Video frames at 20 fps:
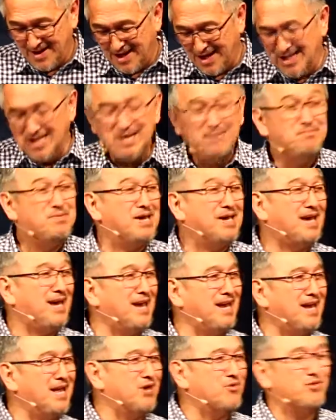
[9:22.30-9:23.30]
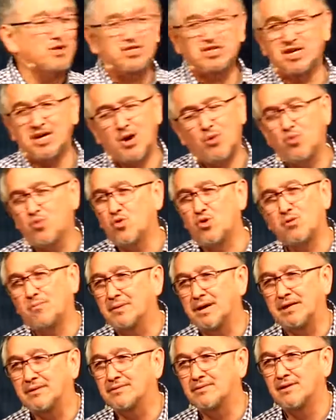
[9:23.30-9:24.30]
in the beginning we see a
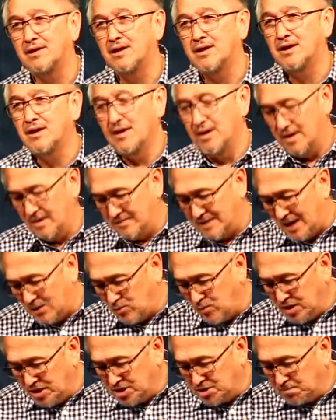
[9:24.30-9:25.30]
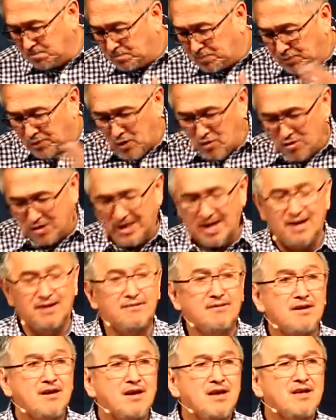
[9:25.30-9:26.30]
woman that was
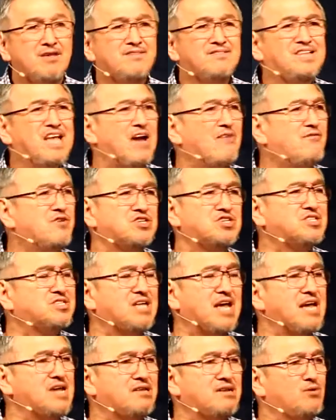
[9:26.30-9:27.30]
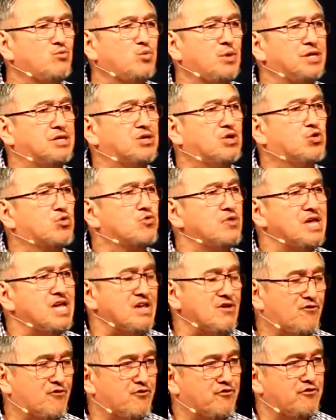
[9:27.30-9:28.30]
broken, devastated with
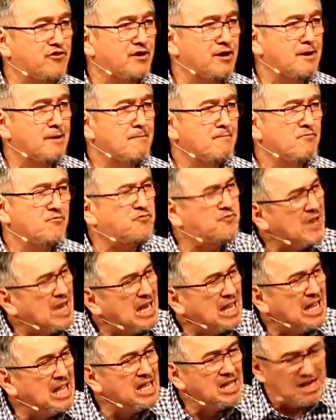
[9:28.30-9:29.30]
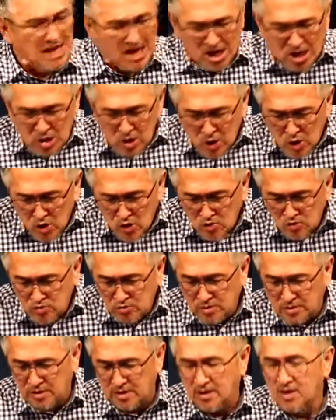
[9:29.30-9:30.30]
grief, feeling
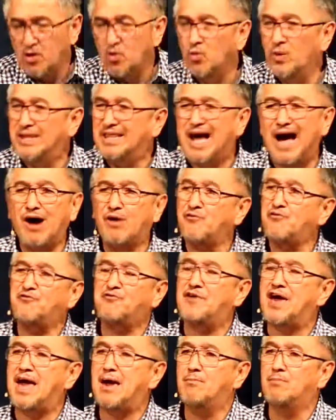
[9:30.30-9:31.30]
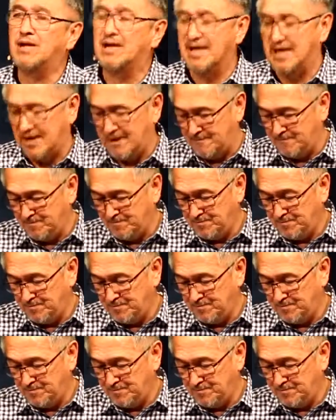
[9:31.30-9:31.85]
alone, without family.